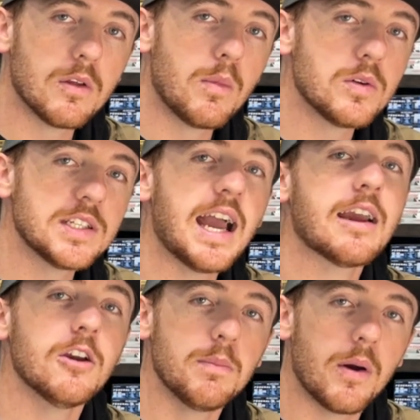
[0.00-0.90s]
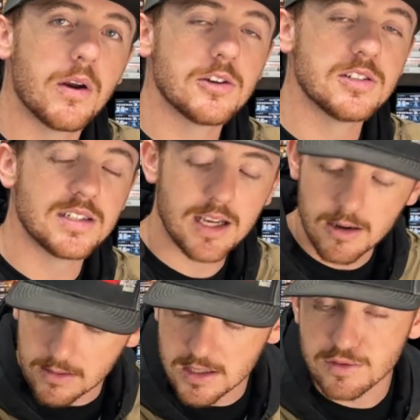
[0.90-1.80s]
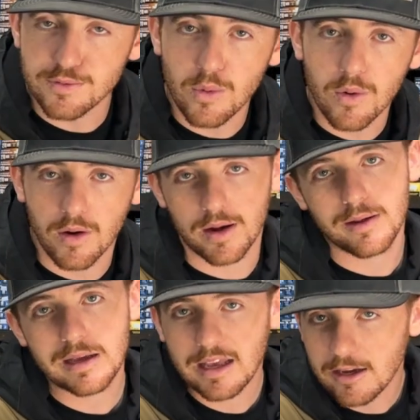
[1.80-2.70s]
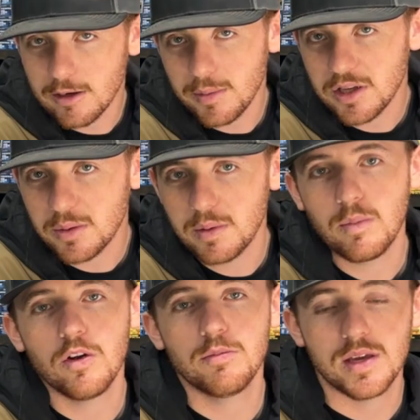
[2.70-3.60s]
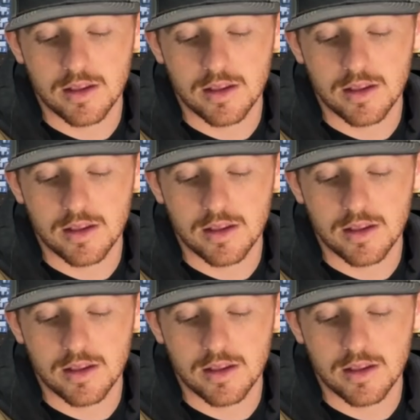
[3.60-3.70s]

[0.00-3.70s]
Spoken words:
the most accurate powder, I should say, out of these four, and it could have been a little bit more of me.